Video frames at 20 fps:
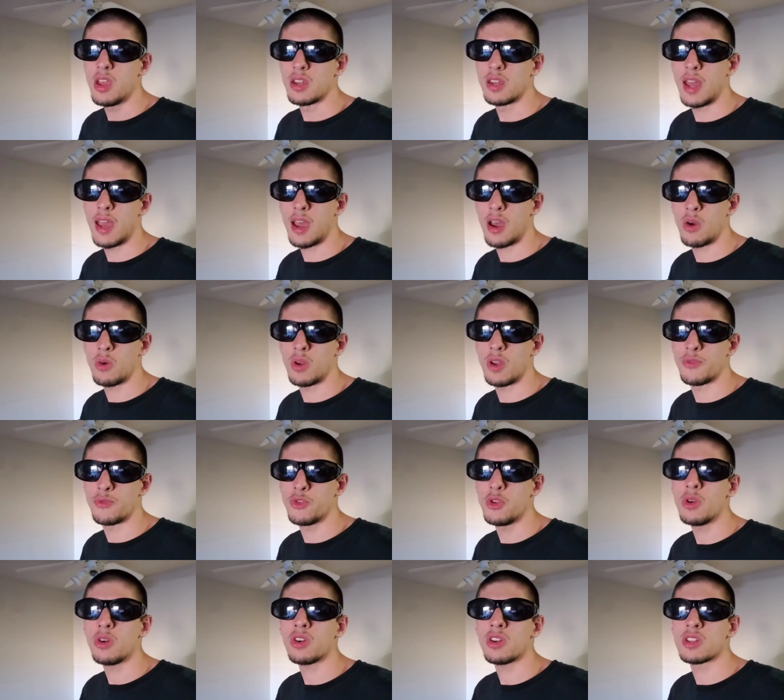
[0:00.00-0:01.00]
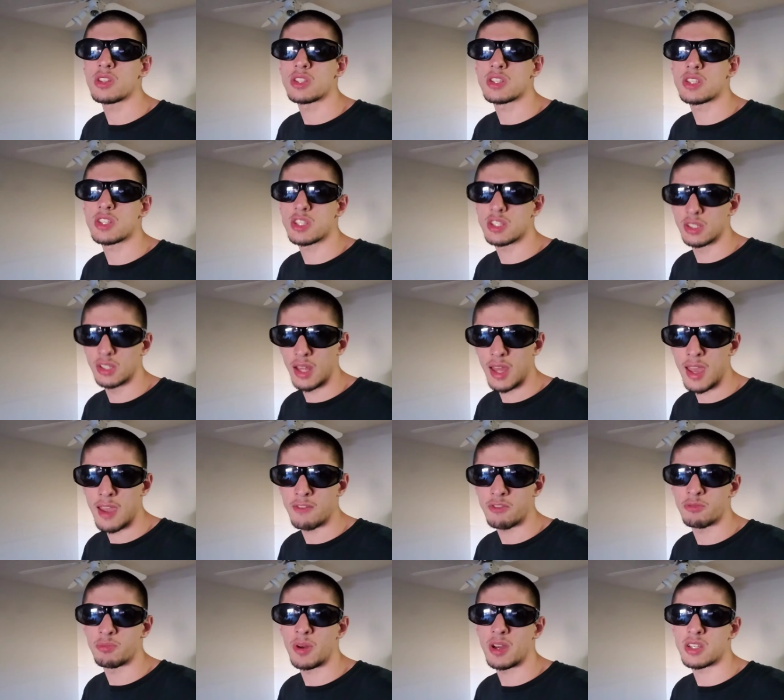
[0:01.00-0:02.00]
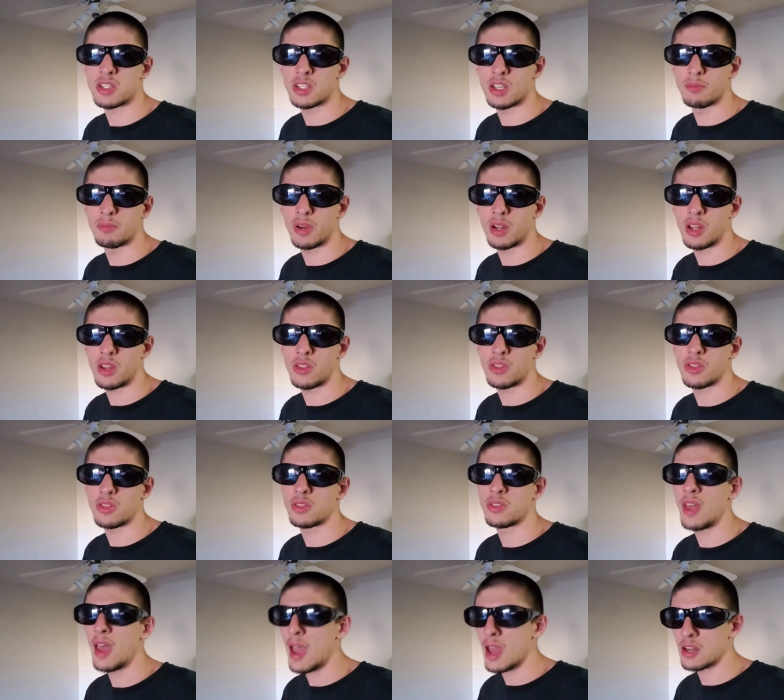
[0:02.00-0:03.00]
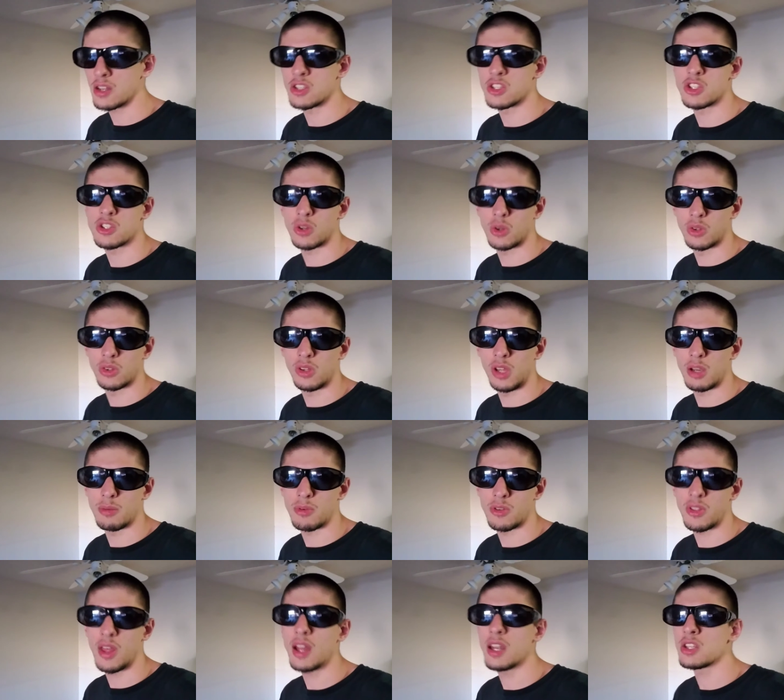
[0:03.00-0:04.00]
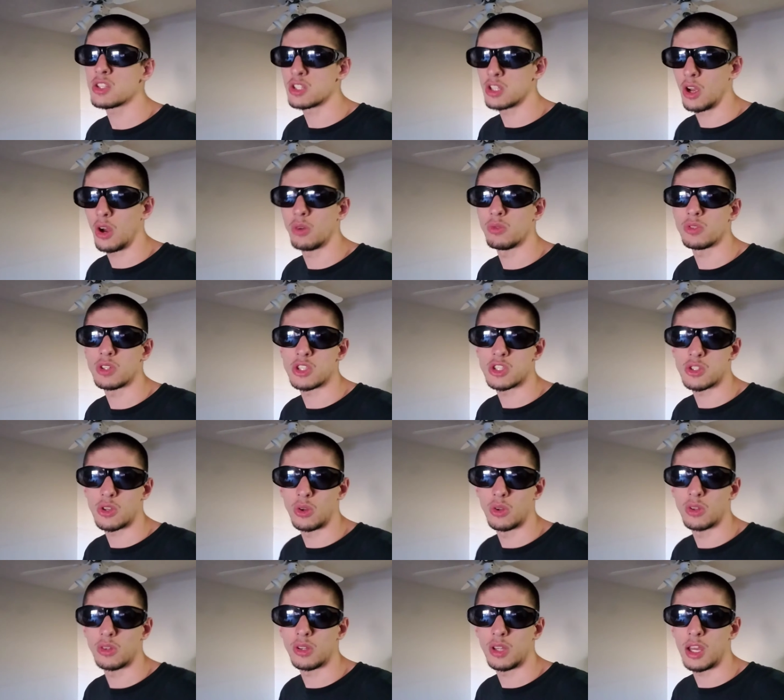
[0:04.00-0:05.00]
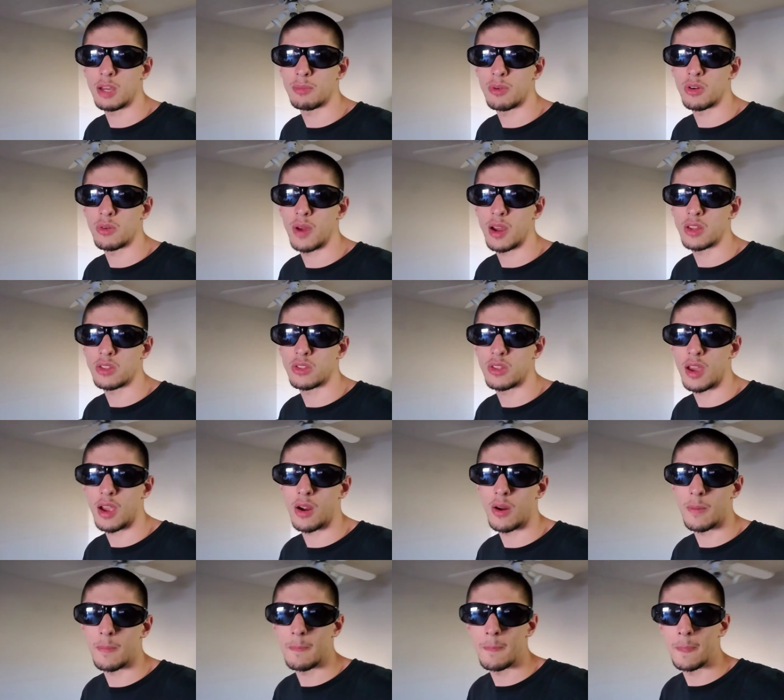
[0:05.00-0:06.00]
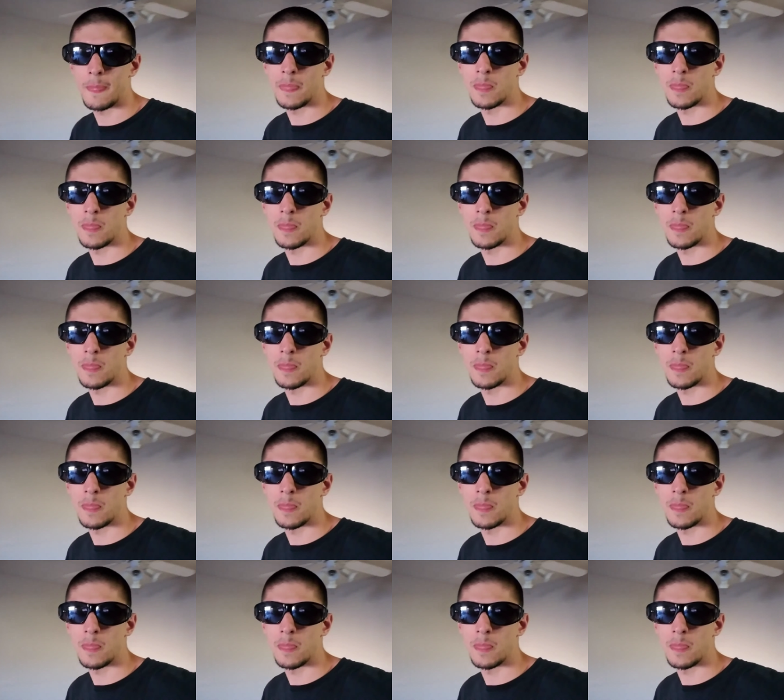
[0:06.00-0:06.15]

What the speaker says: Now, if you are enslaved by somebody, that is stolen labor. That is the only stolen labor right there.